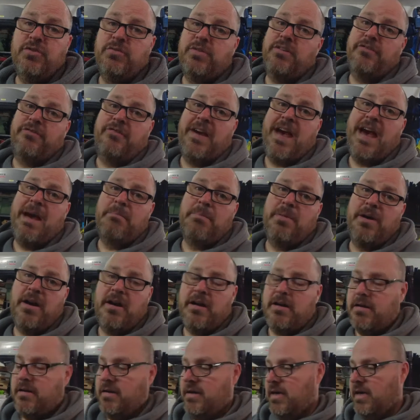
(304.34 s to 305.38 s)
doing a fat
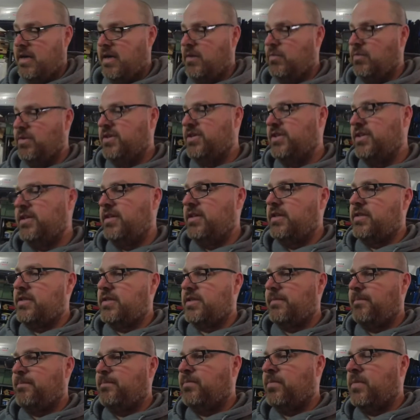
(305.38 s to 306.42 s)
bar, which
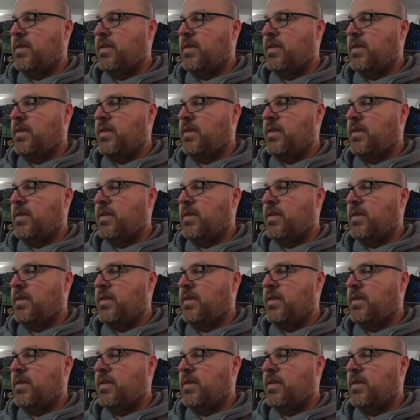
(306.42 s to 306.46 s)
is